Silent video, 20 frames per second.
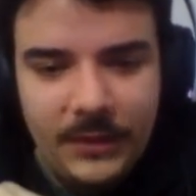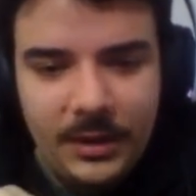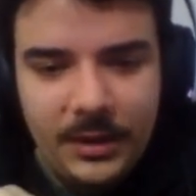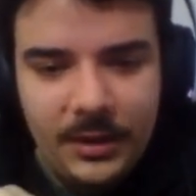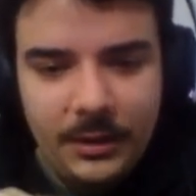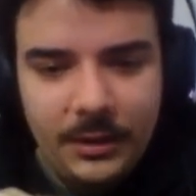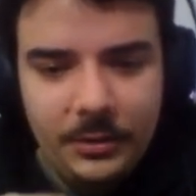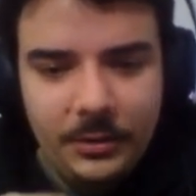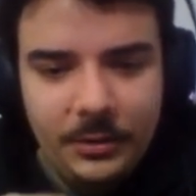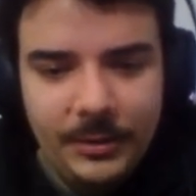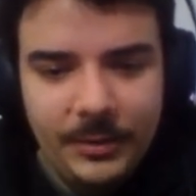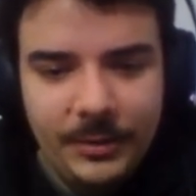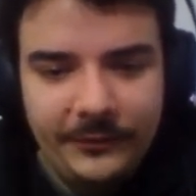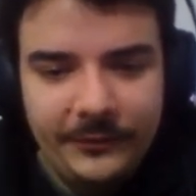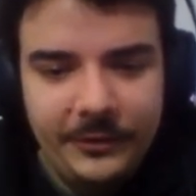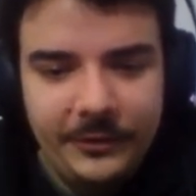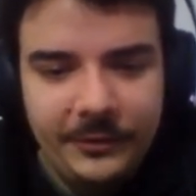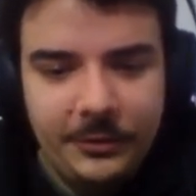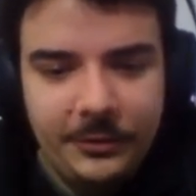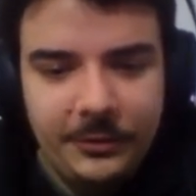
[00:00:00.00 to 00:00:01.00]
and you must
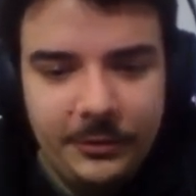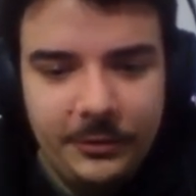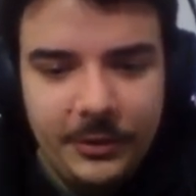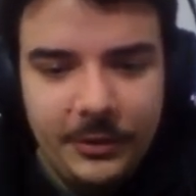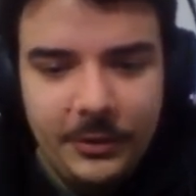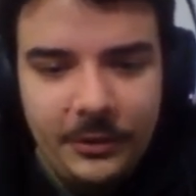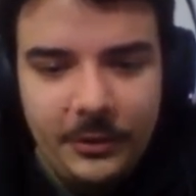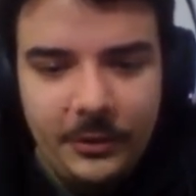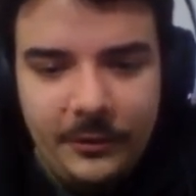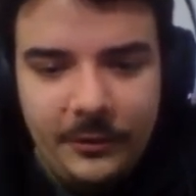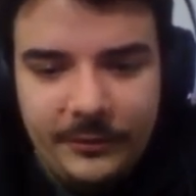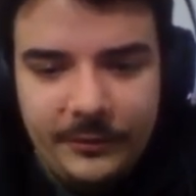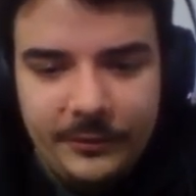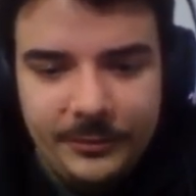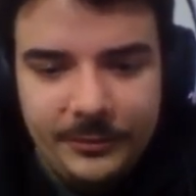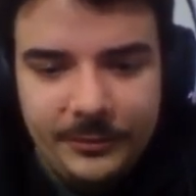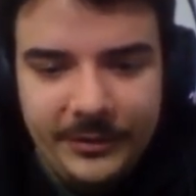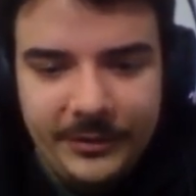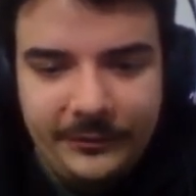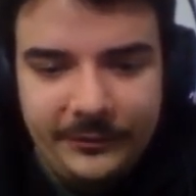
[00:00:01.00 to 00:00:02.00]
go from
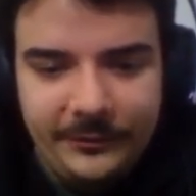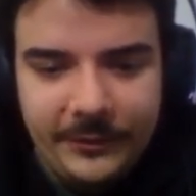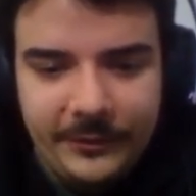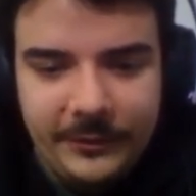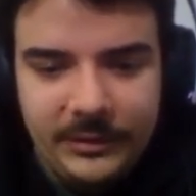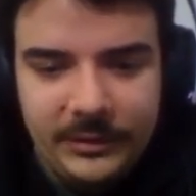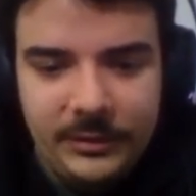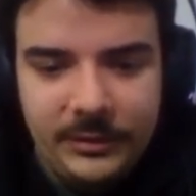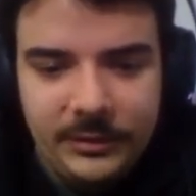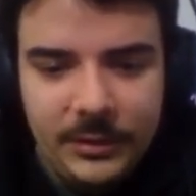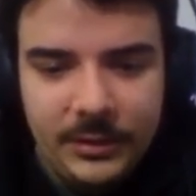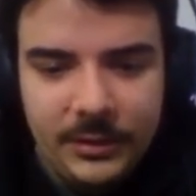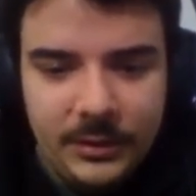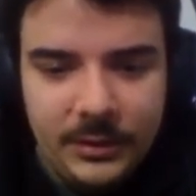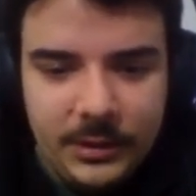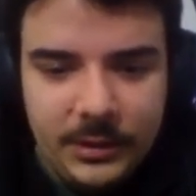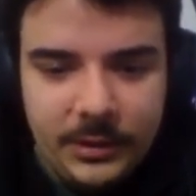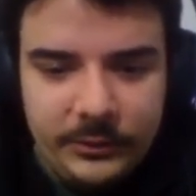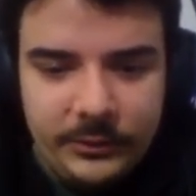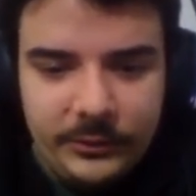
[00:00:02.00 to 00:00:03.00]
this thing
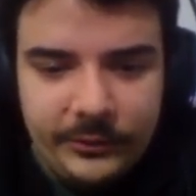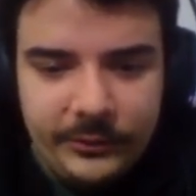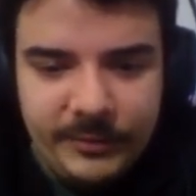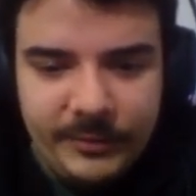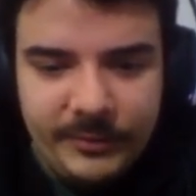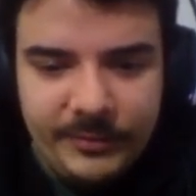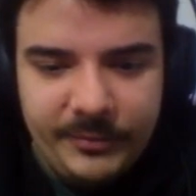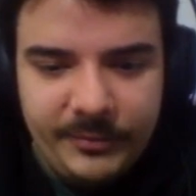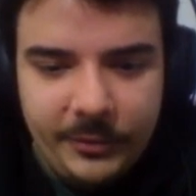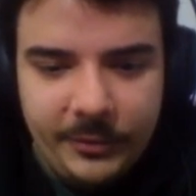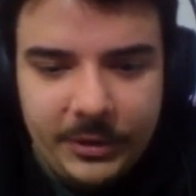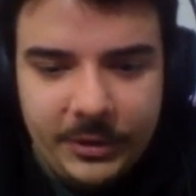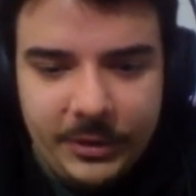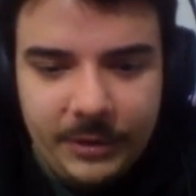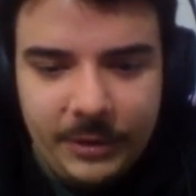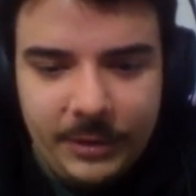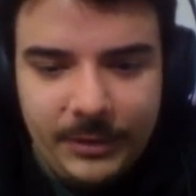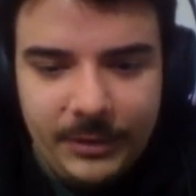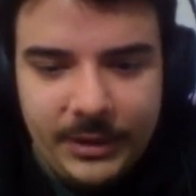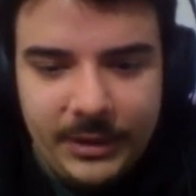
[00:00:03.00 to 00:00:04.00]
to something more
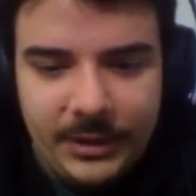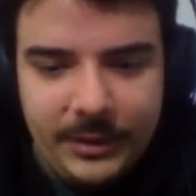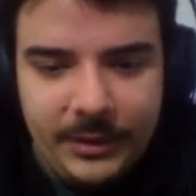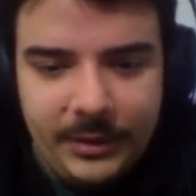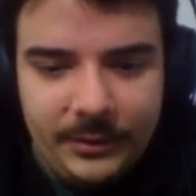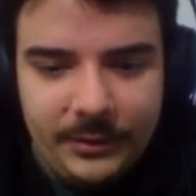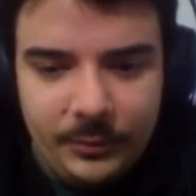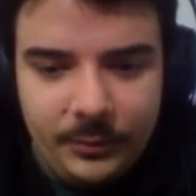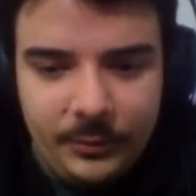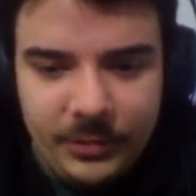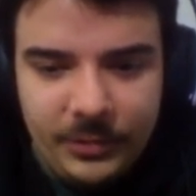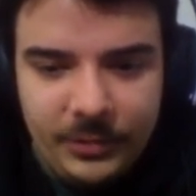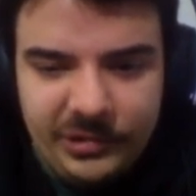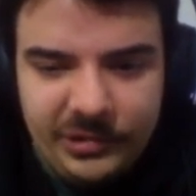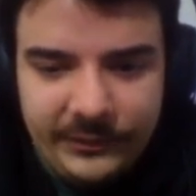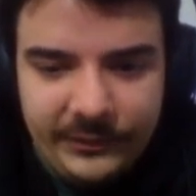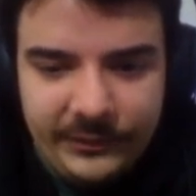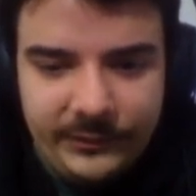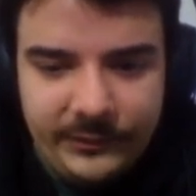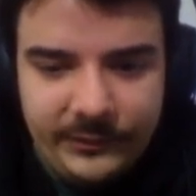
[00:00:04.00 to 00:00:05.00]
complicated, which
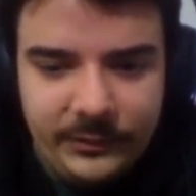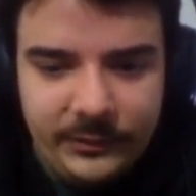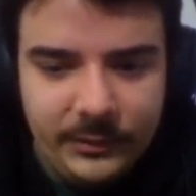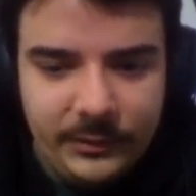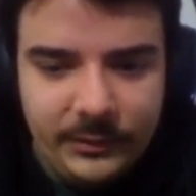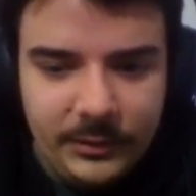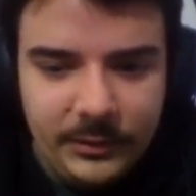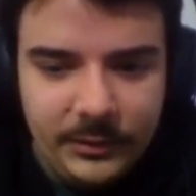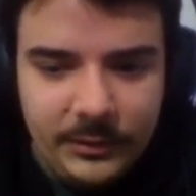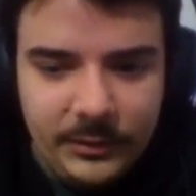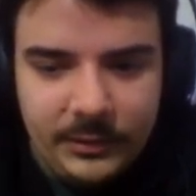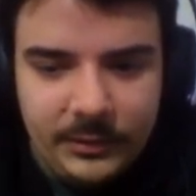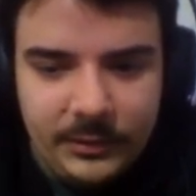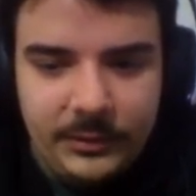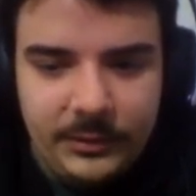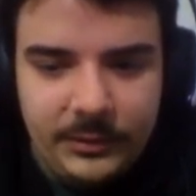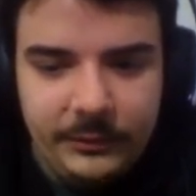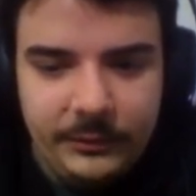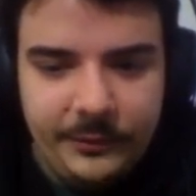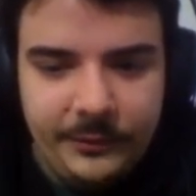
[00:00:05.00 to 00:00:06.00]
is
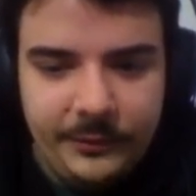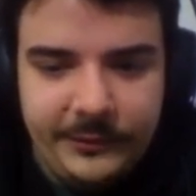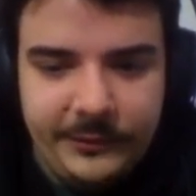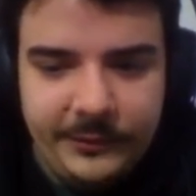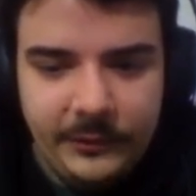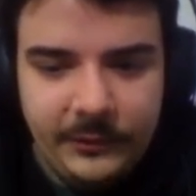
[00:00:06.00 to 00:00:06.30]
QFT.